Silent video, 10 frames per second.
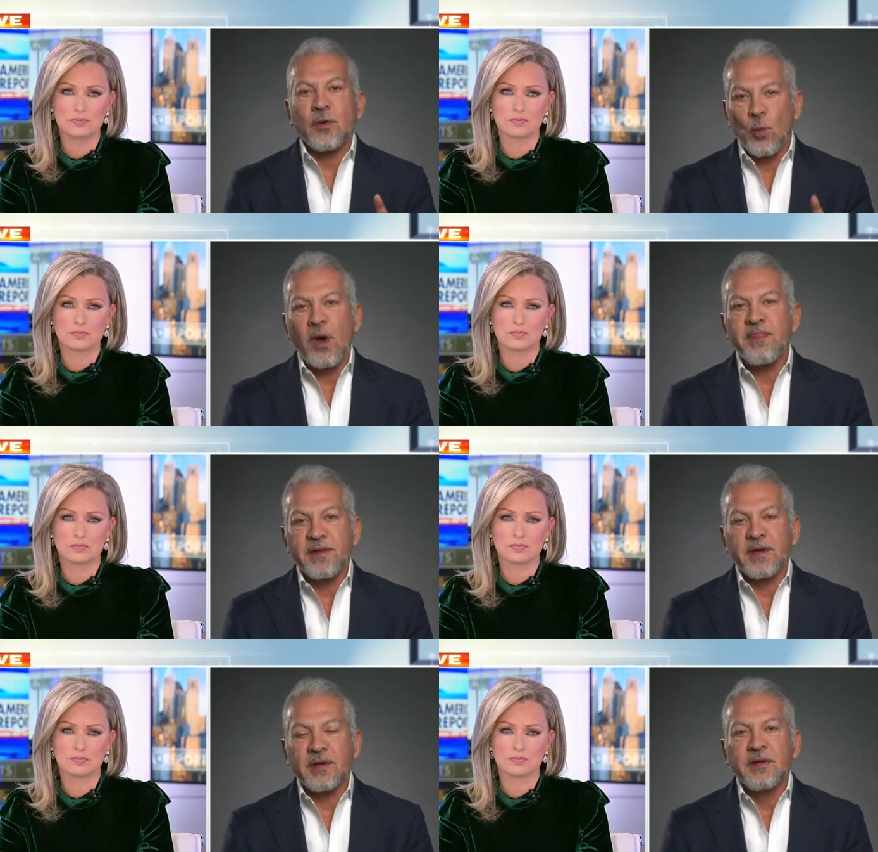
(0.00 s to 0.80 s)
Speaker 1: on one
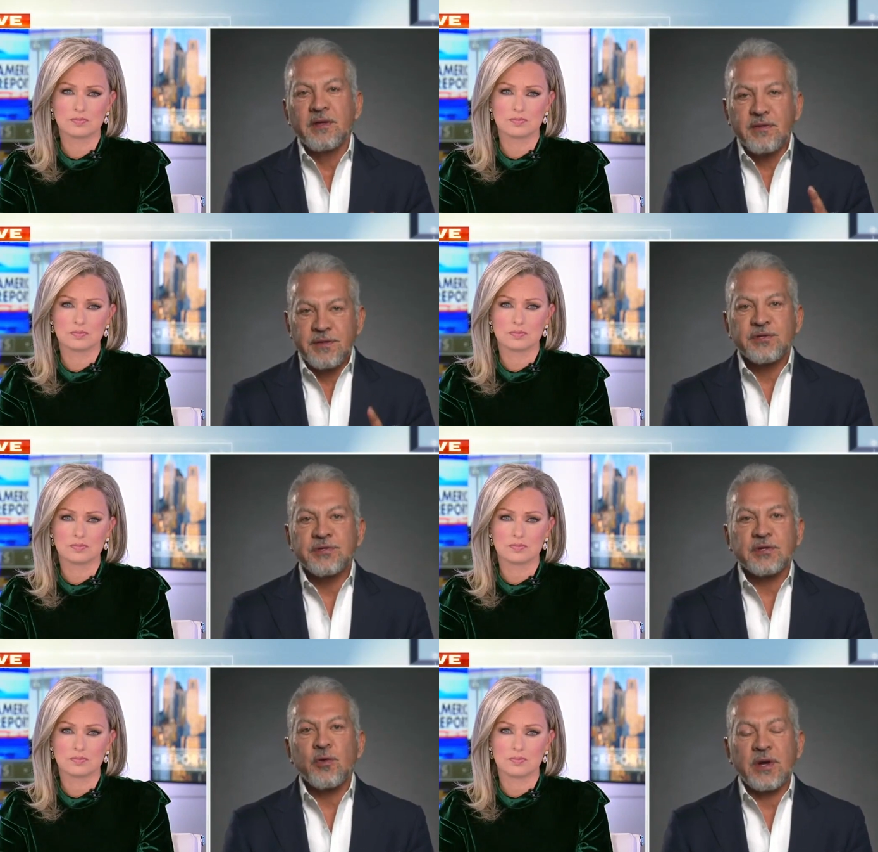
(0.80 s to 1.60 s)
thing. This
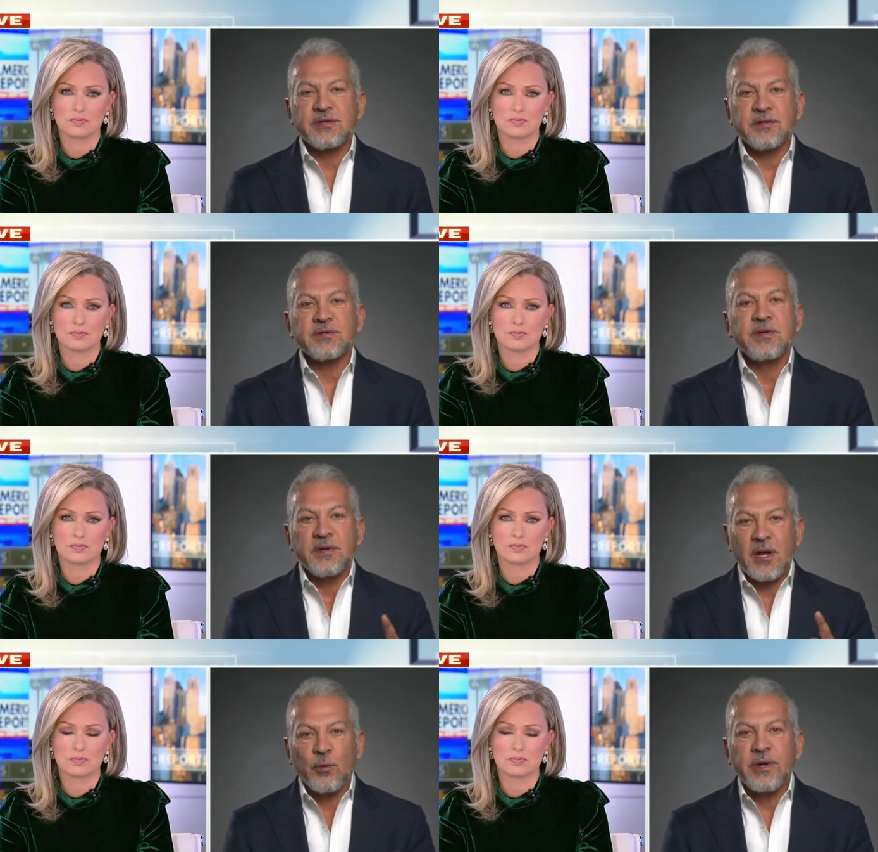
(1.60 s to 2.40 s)
is a crisis,
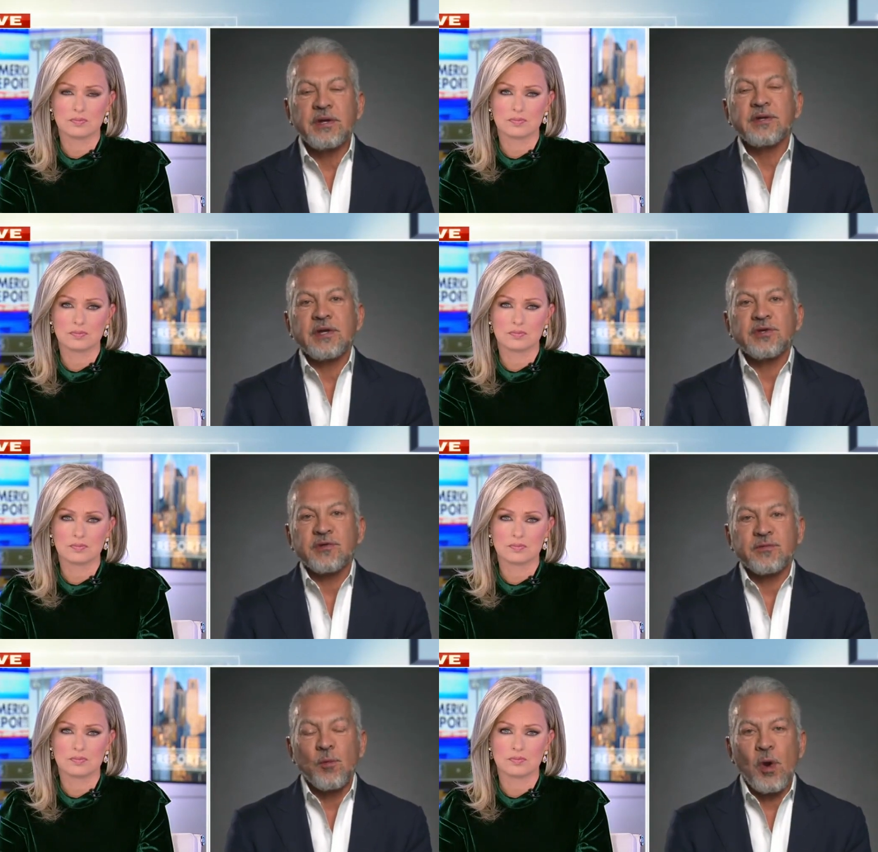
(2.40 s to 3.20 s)
and we need
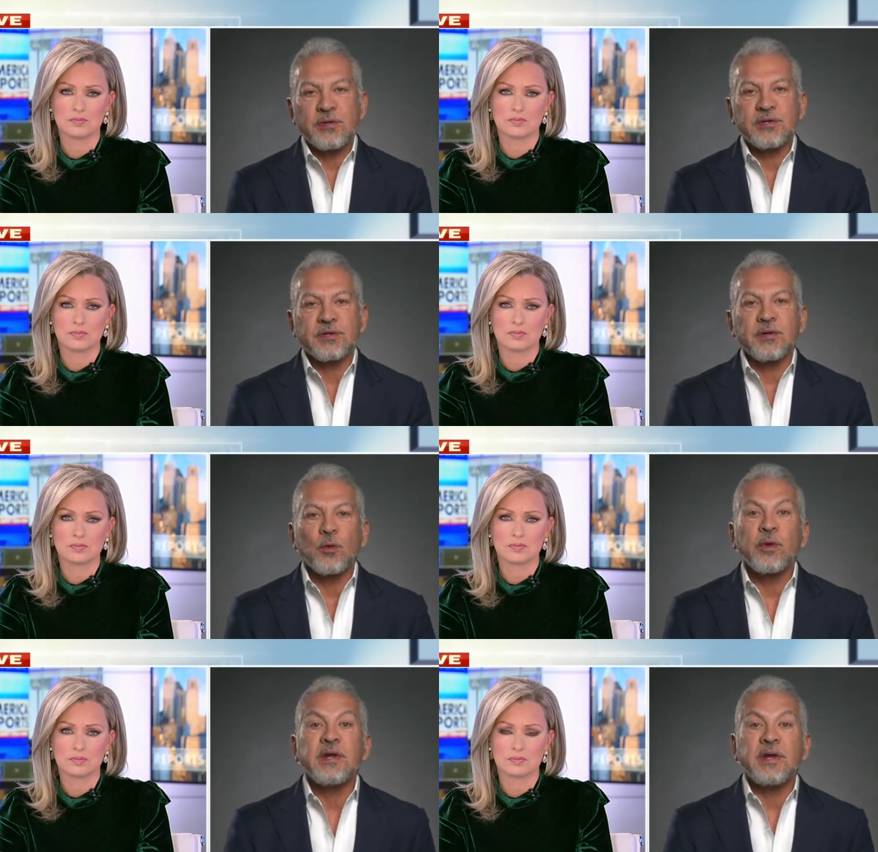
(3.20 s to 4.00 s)
attention from Washington.
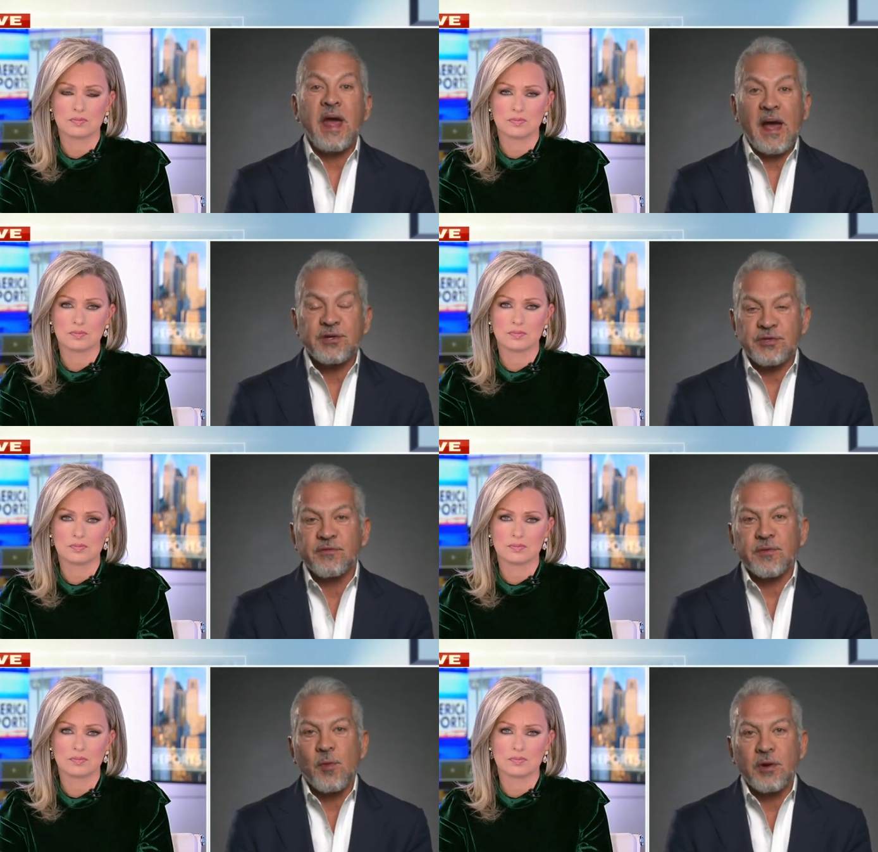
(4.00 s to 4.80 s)
We need action
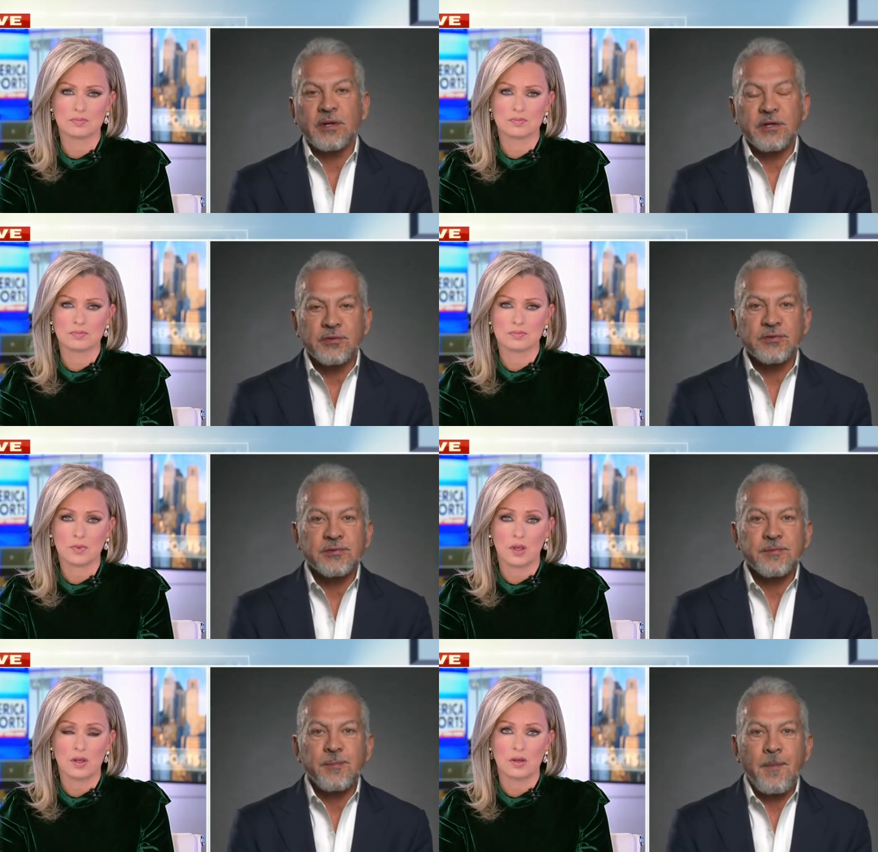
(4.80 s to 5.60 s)
from our leaders.
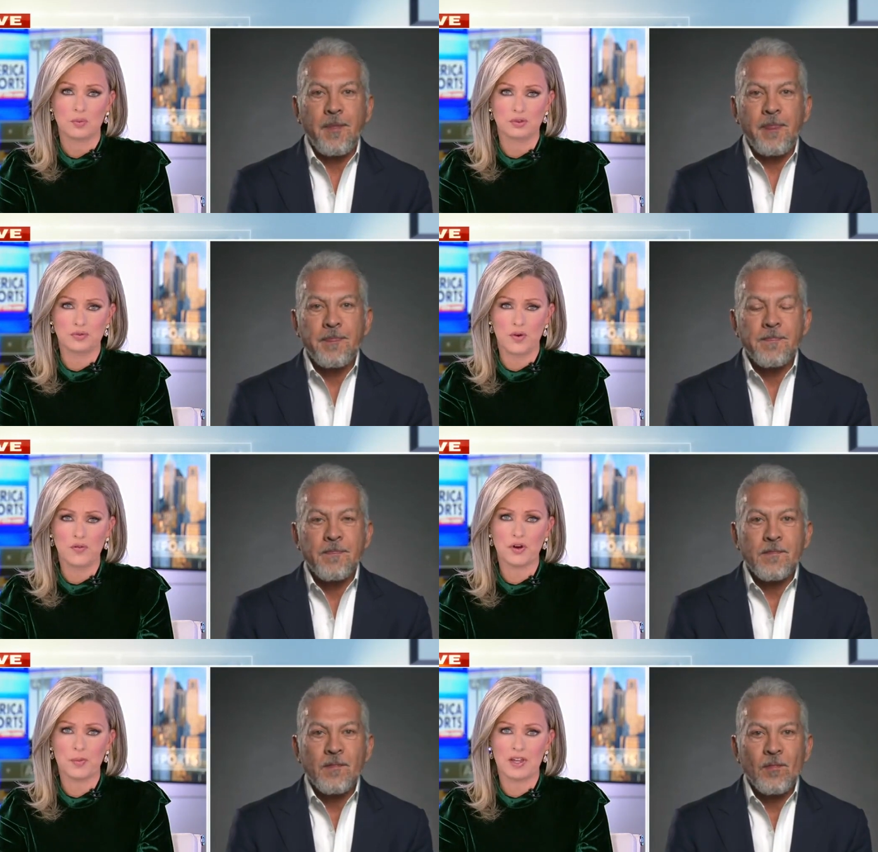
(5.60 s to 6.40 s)
Speaker 2: Would you
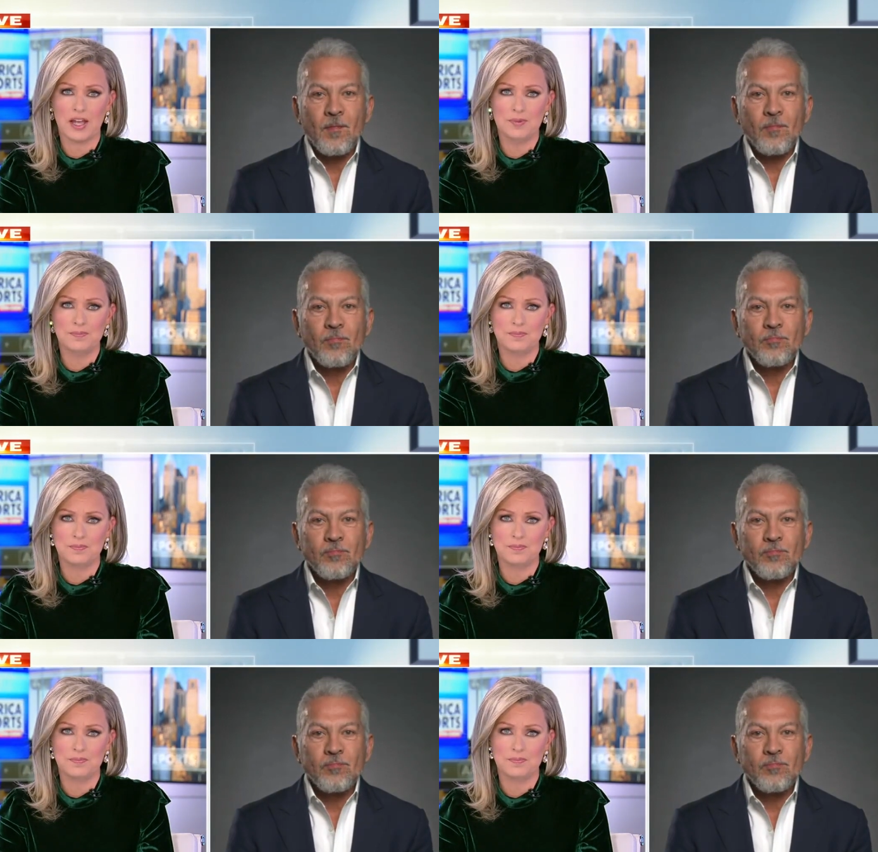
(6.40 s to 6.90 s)
vote for him again?